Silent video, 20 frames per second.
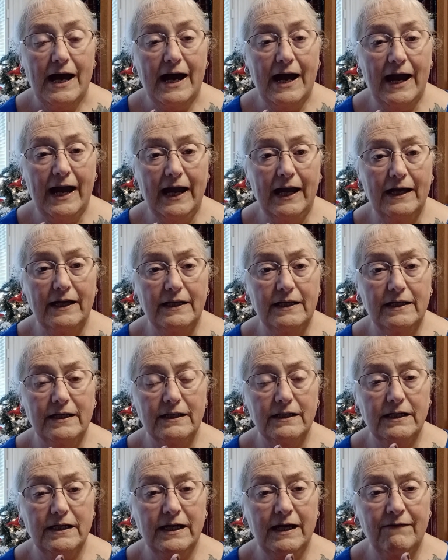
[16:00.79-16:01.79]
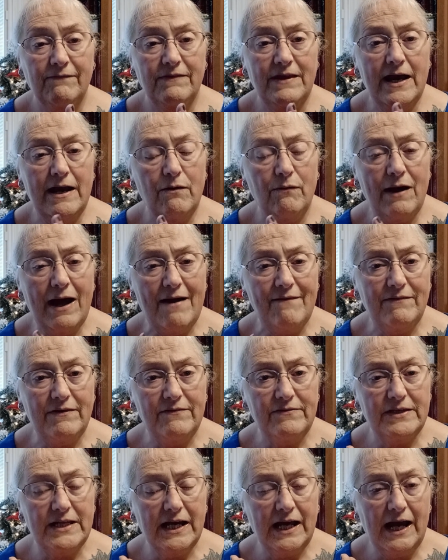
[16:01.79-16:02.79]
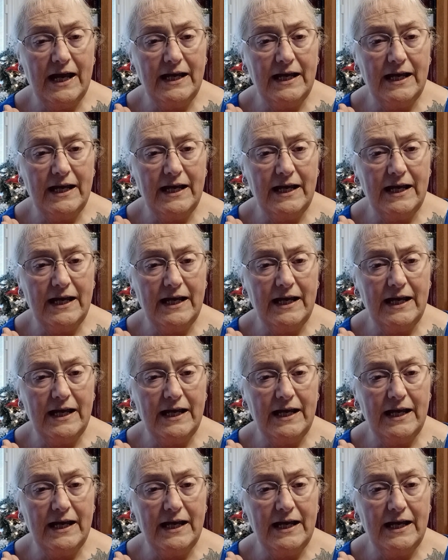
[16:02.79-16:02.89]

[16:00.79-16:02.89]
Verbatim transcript: And if they don't have everything